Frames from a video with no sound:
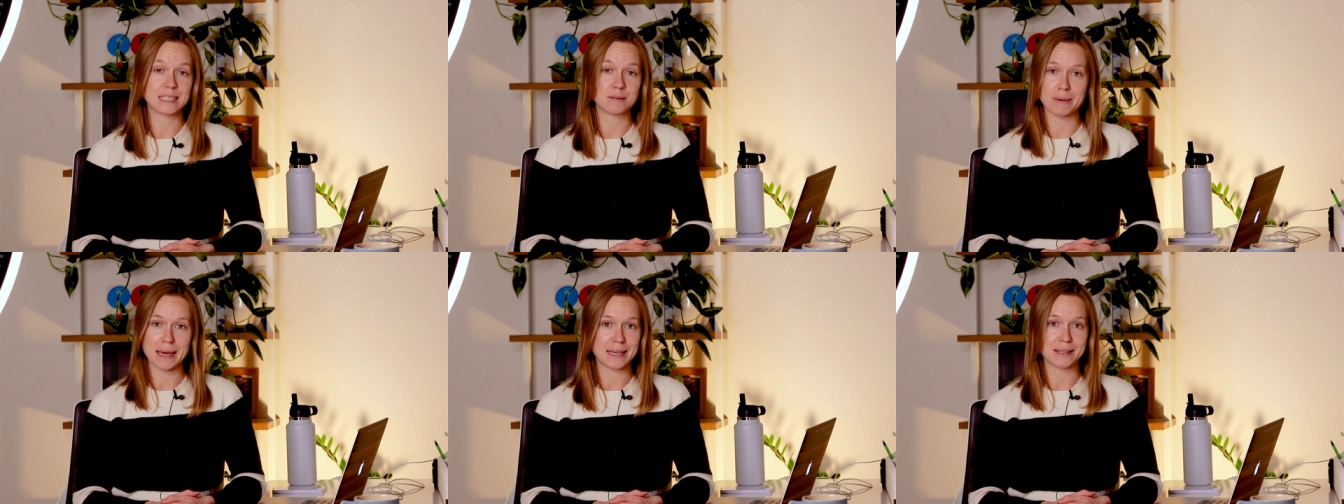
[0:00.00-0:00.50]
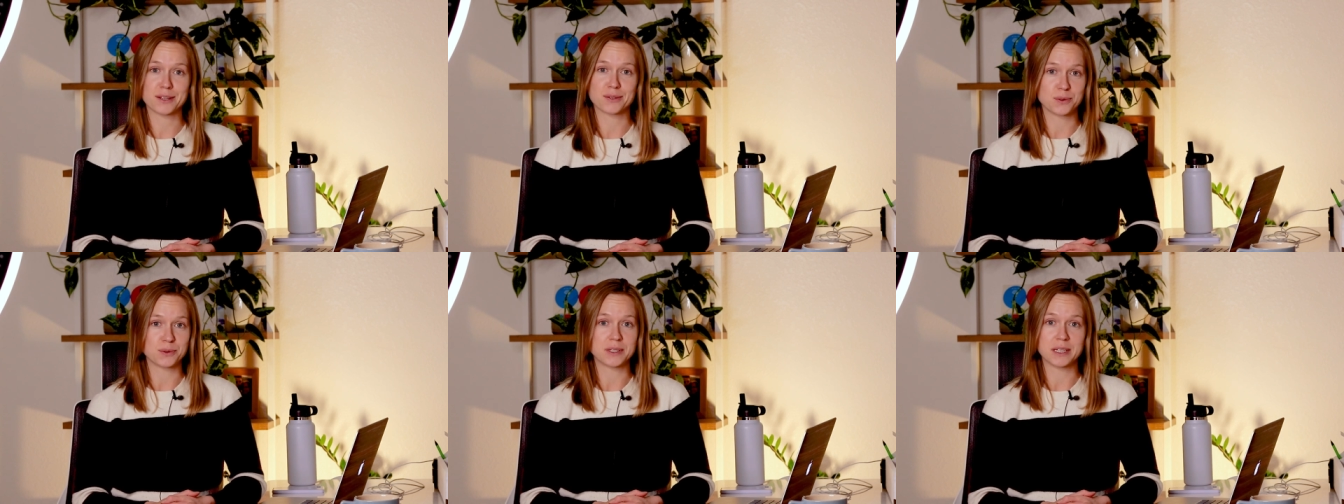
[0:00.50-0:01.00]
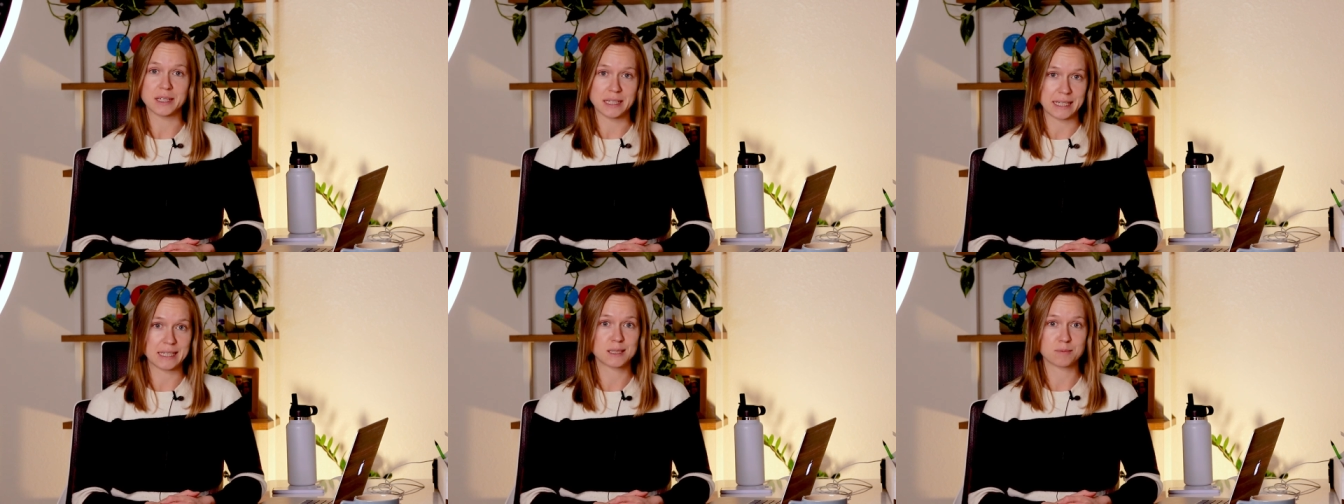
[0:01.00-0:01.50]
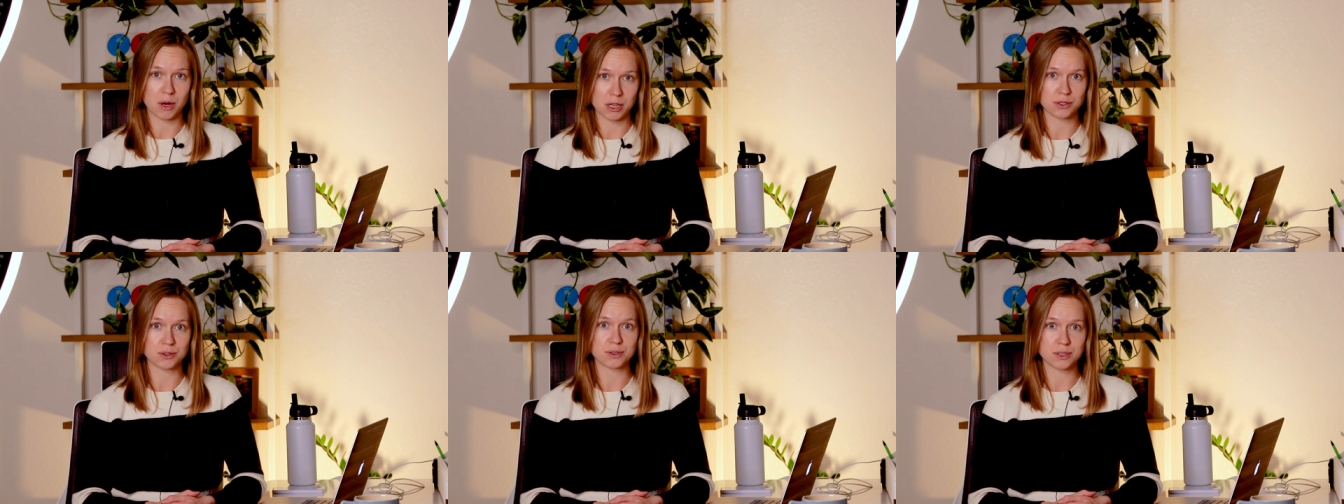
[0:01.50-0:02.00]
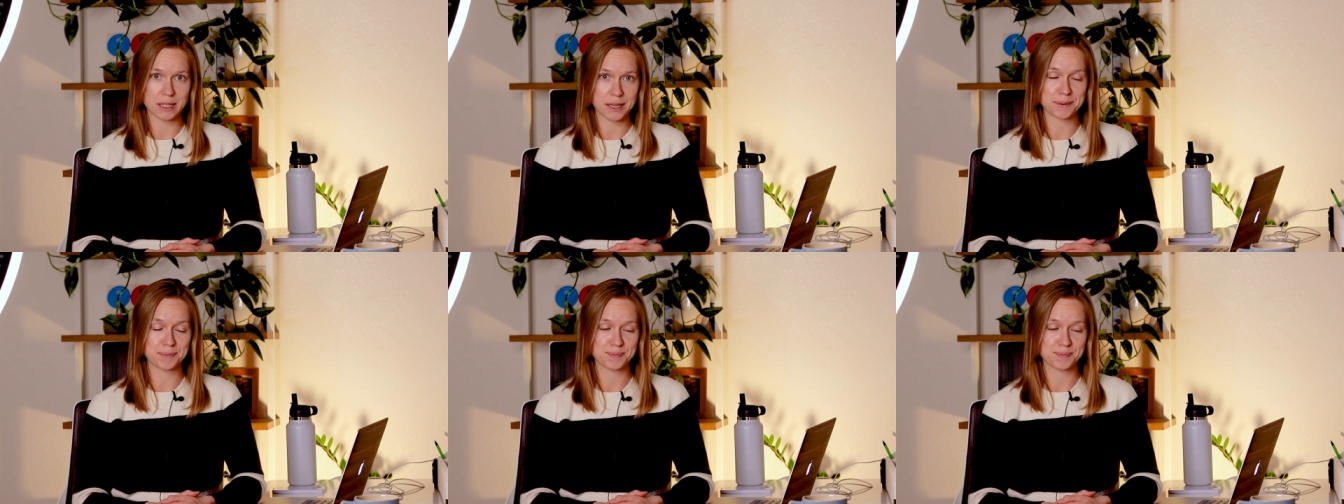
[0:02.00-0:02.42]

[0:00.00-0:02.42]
didn't make it through the Linux module today.